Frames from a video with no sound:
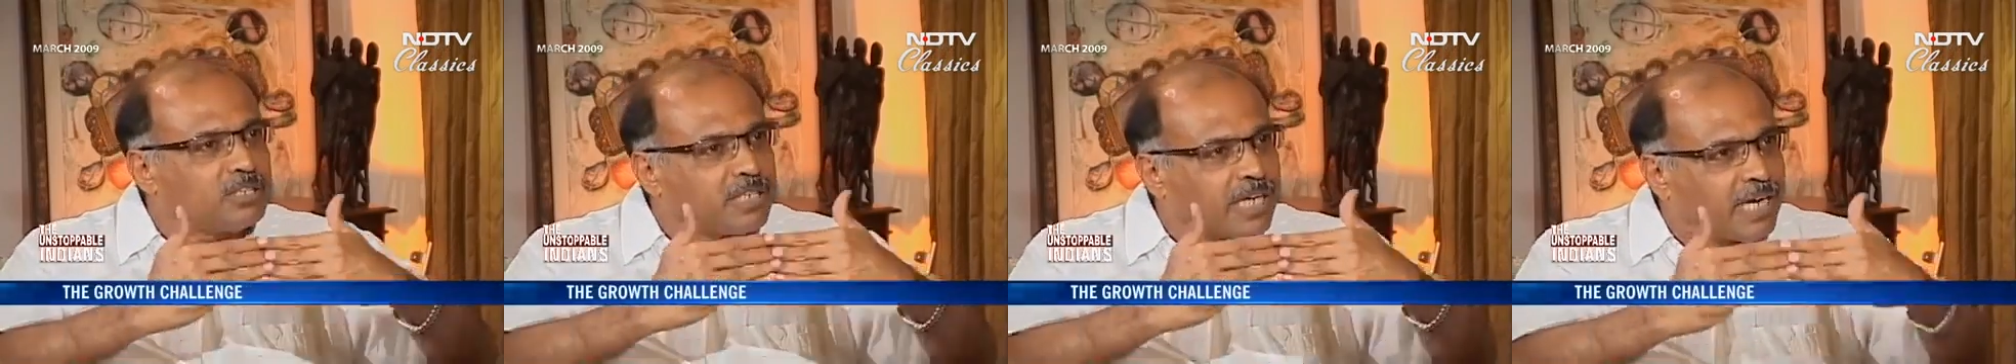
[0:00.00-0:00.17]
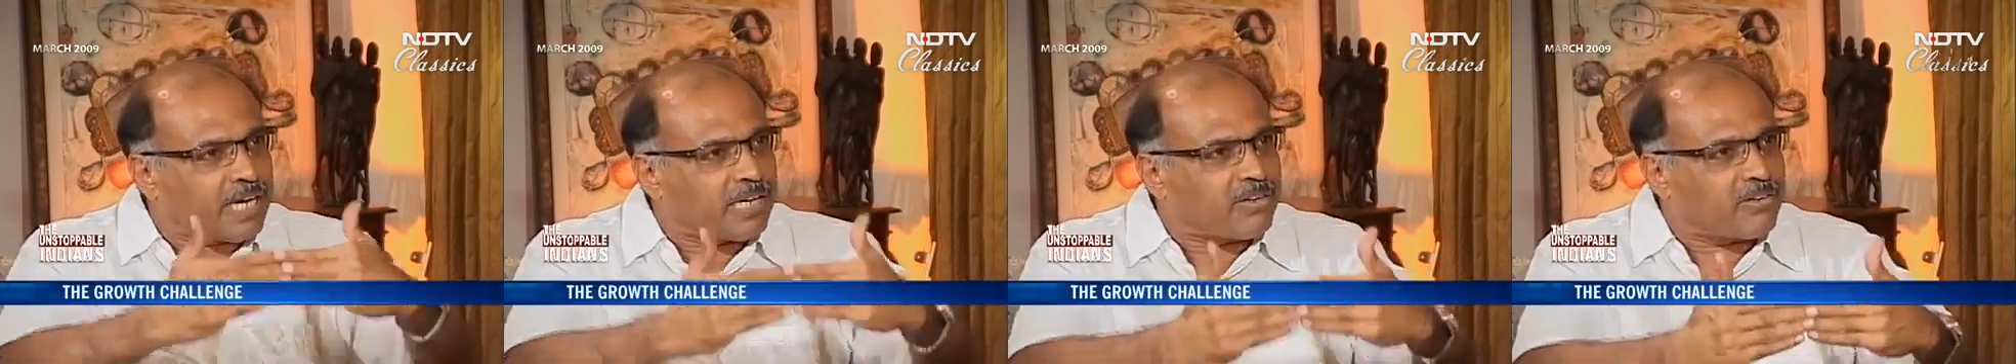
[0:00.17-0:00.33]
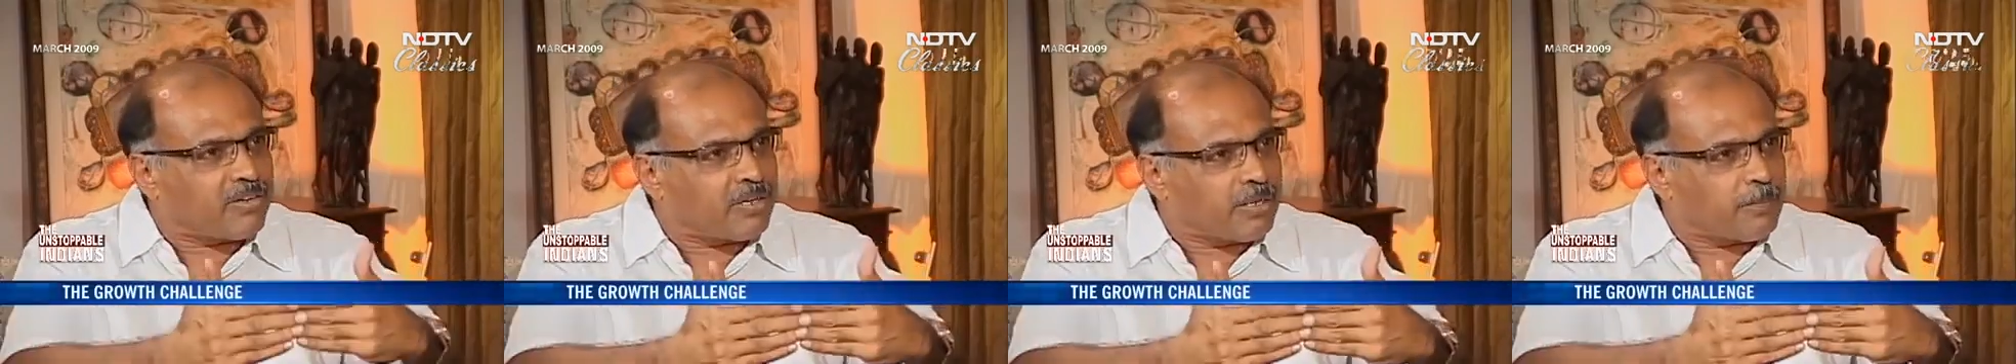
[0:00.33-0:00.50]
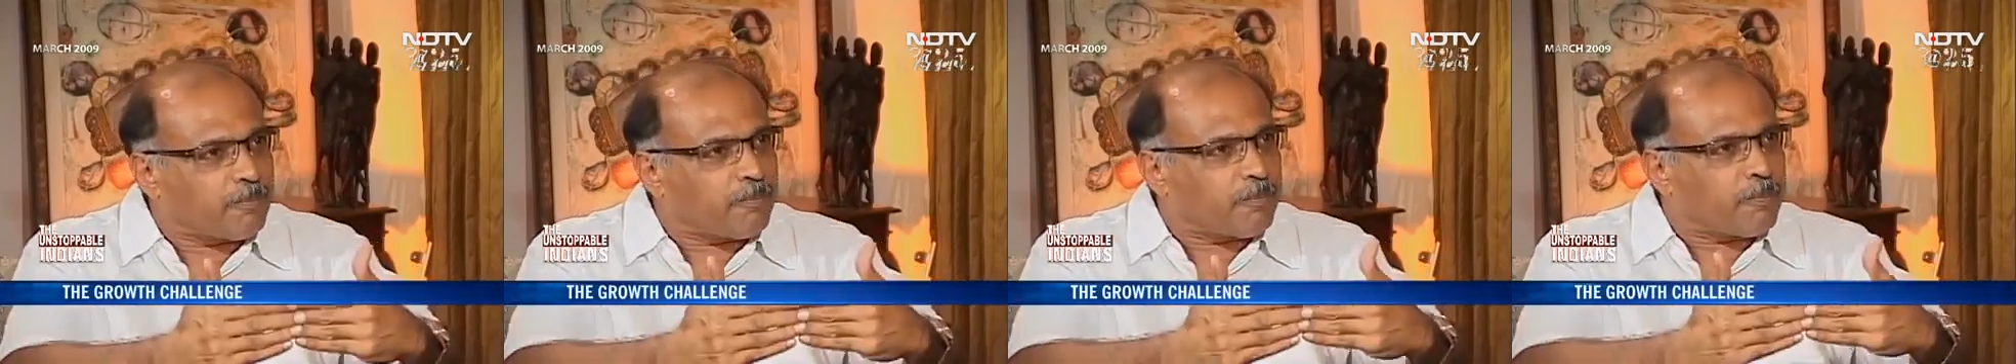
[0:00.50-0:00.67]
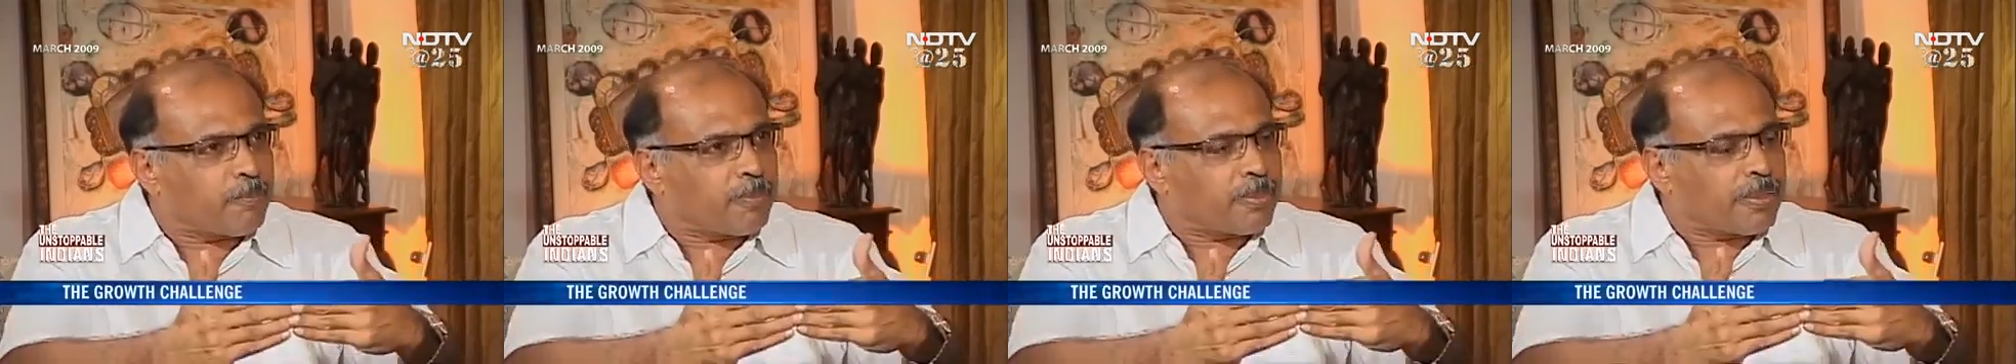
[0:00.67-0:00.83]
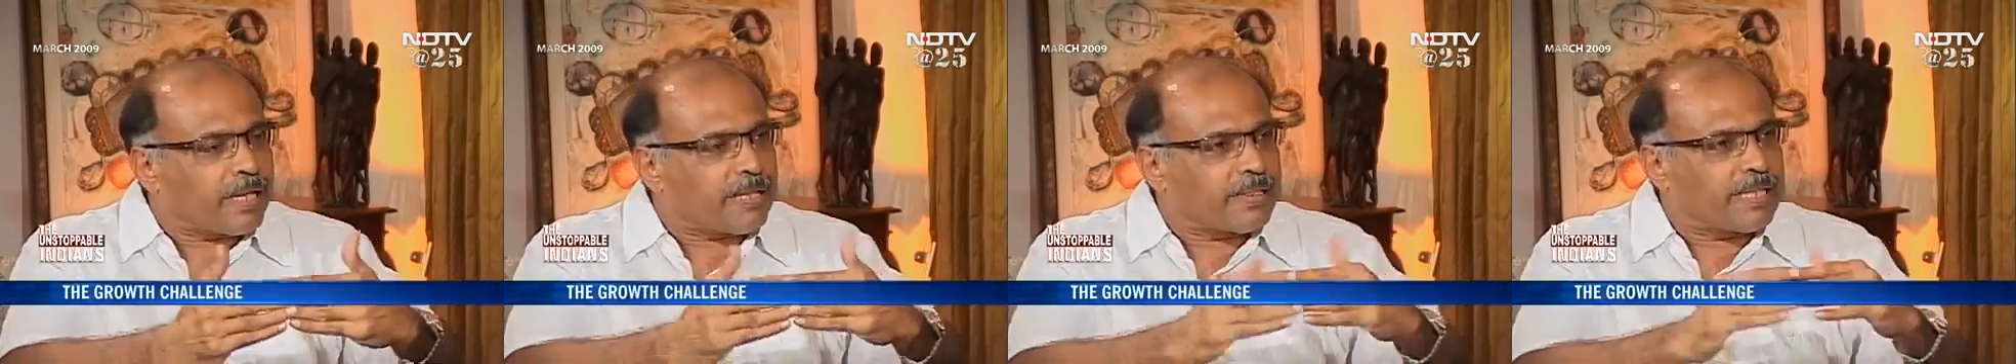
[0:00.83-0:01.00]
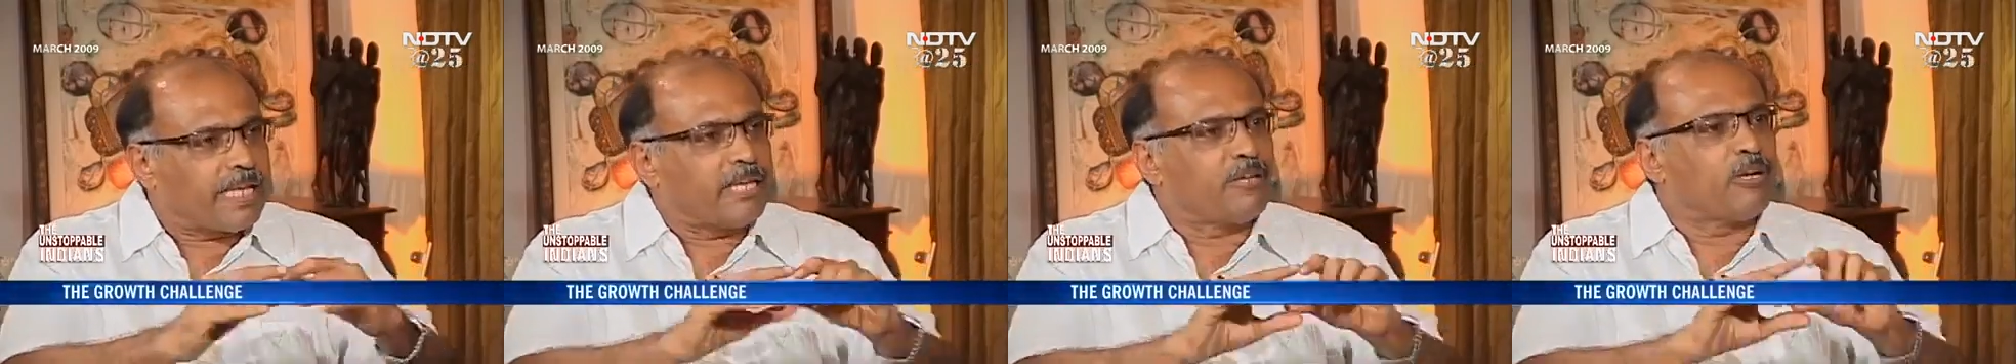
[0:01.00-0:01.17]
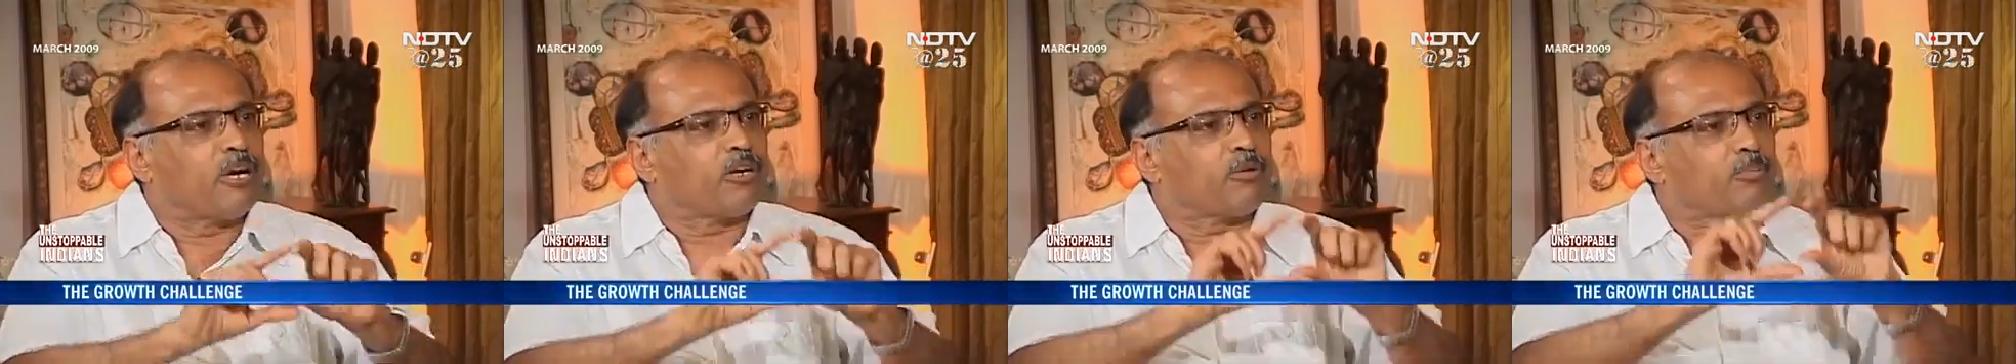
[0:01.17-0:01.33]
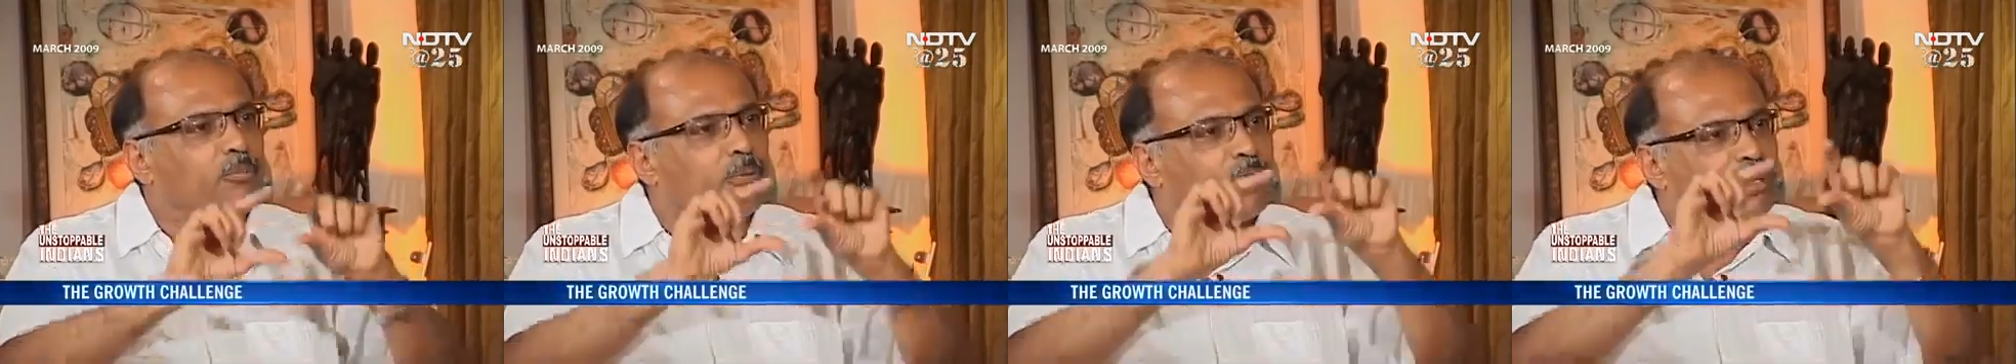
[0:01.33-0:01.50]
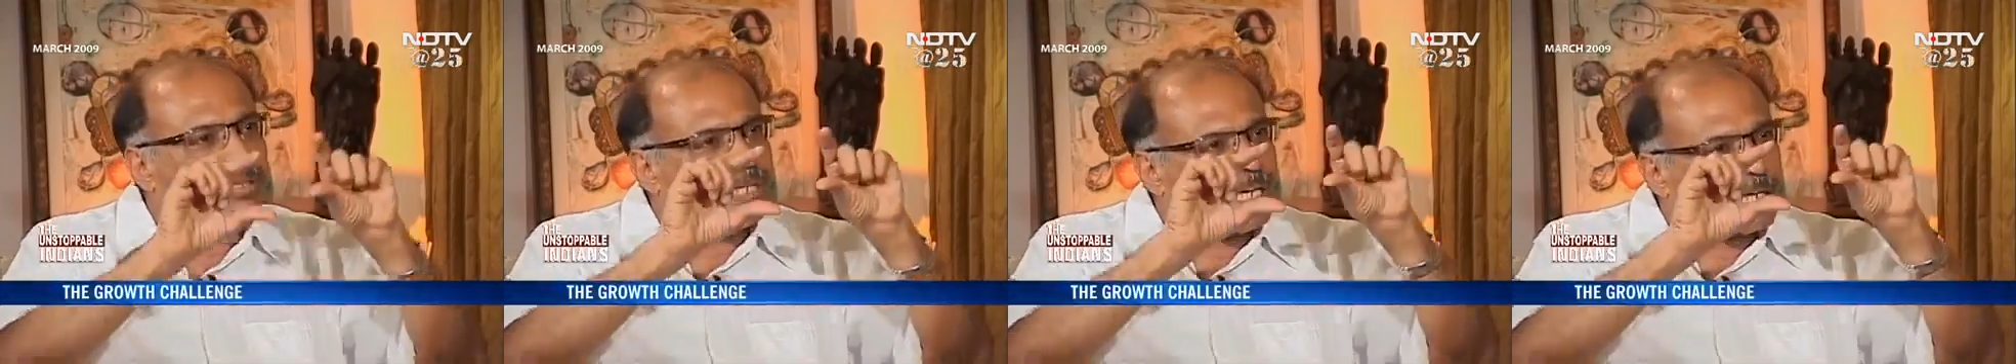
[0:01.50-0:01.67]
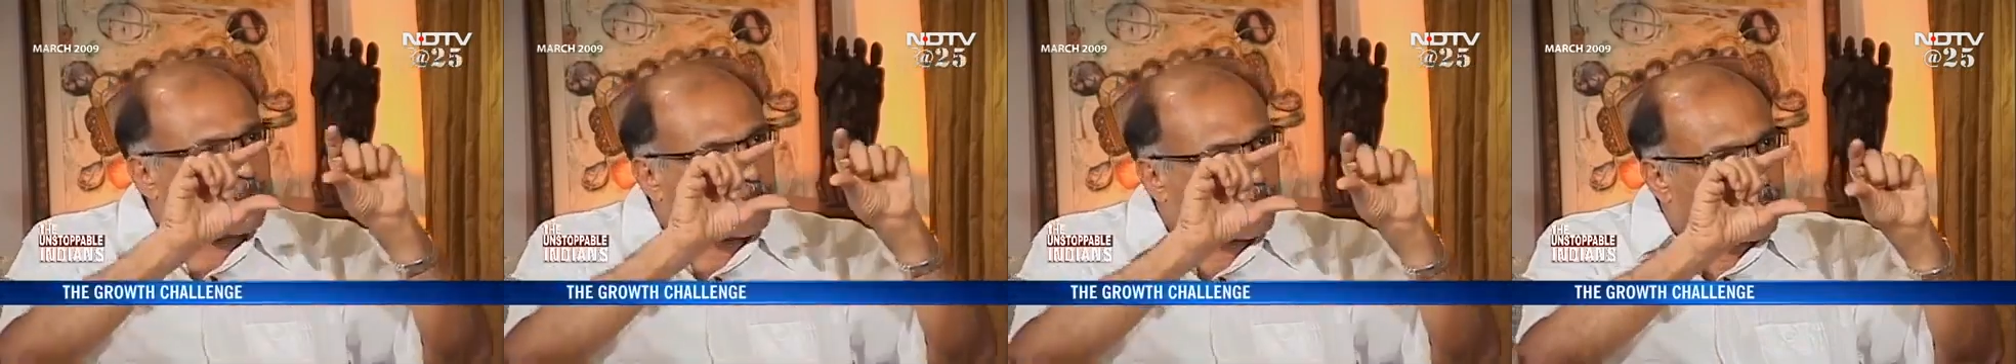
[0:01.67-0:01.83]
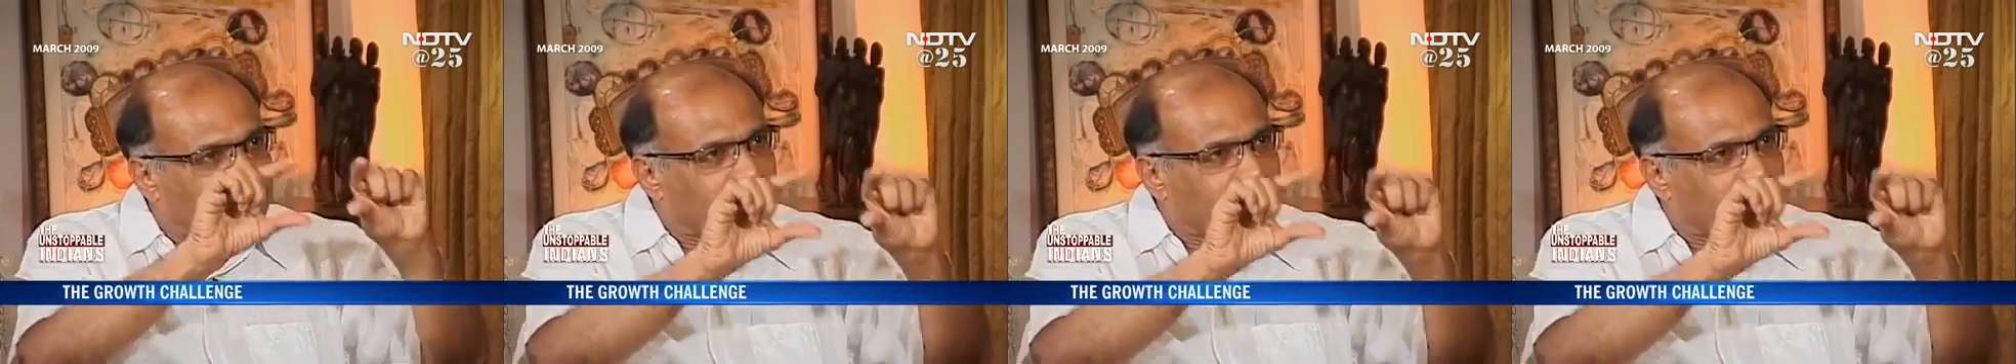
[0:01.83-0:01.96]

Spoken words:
jet, then you have to put that